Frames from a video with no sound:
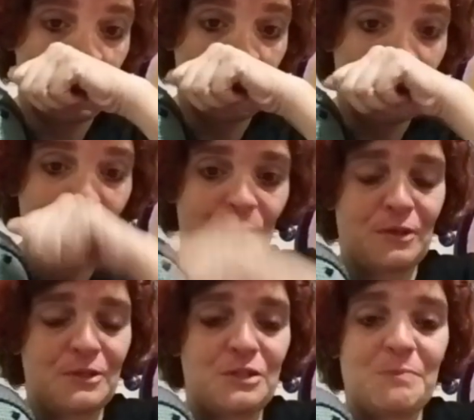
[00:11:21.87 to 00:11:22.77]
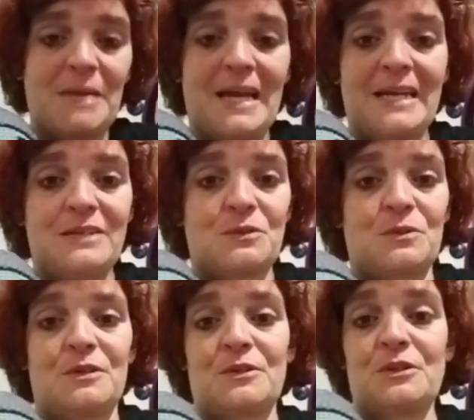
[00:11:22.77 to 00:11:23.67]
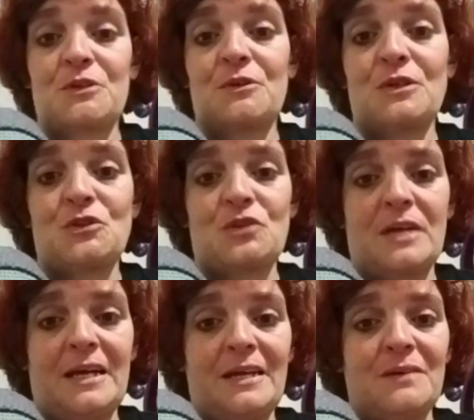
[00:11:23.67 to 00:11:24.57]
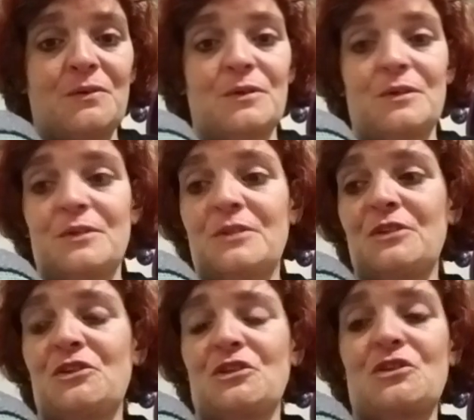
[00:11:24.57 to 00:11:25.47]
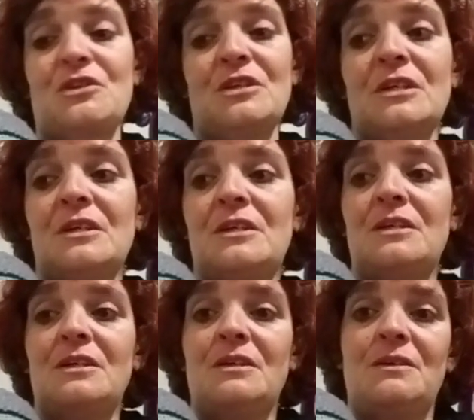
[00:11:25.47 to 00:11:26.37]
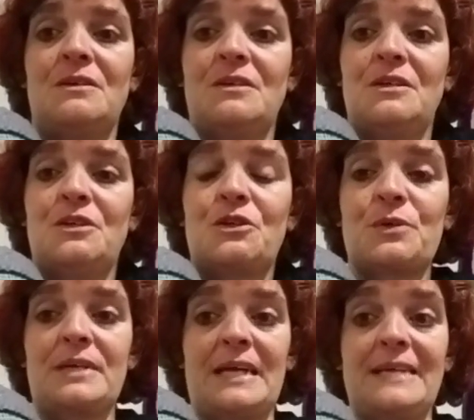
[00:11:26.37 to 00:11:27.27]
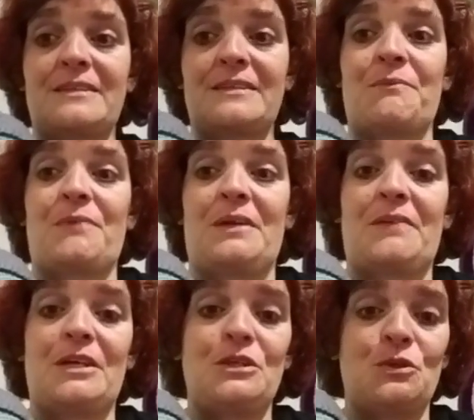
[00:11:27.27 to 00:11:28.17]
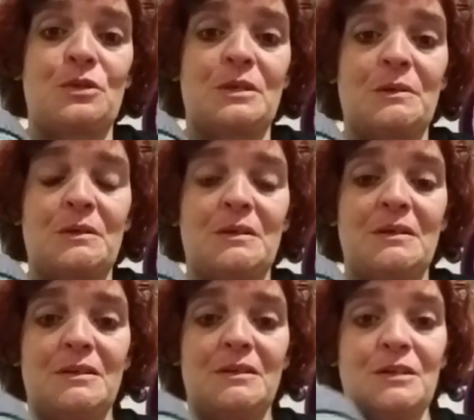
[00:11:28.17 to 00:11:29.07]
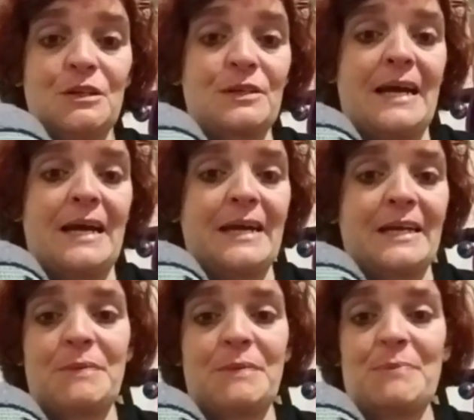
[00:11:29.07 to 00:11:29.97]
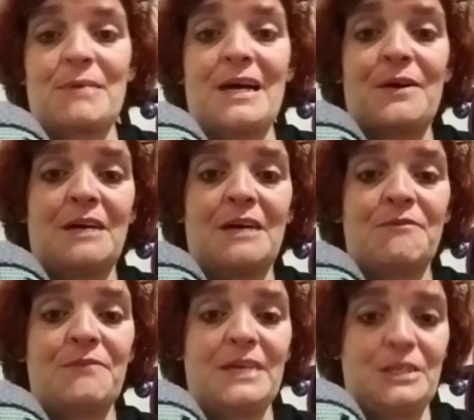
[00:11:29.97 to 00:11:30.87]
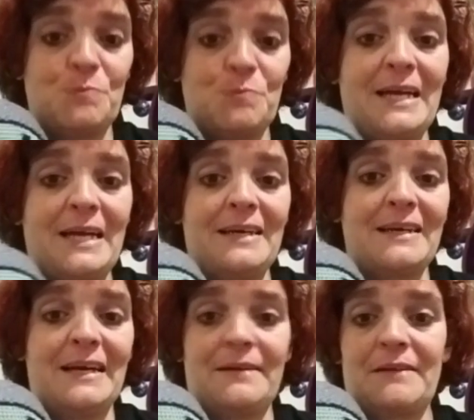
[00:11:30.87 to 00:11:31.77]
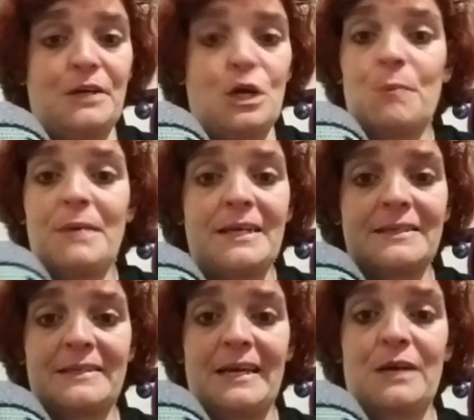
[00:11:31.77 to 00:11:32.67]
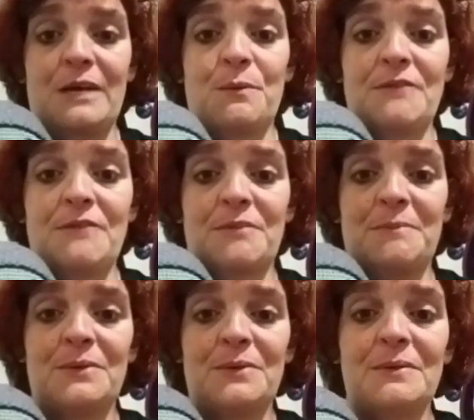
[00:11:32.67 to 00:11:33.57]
Or learn to paint, or learn to crochet, or learn to just create something that you can look at and be proud of that you made and that nobody can take away from you.